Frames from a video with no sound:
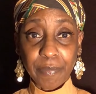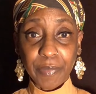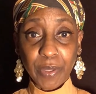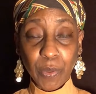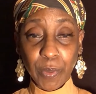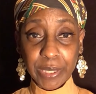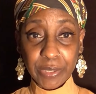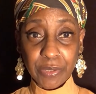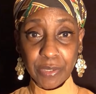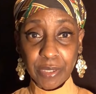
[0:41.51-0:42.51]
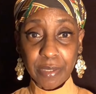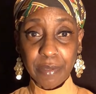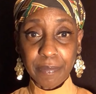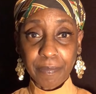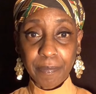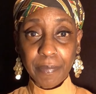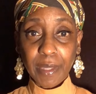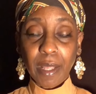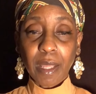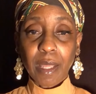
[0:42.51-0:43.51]
the question
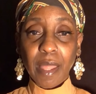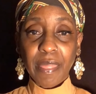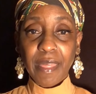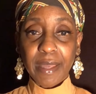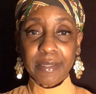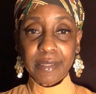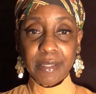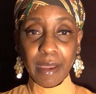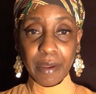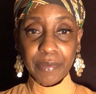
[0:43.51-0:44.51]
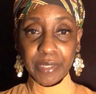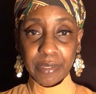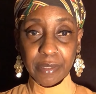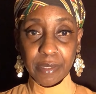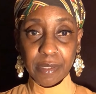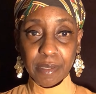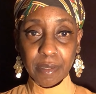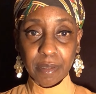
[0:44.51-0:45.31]
that Darius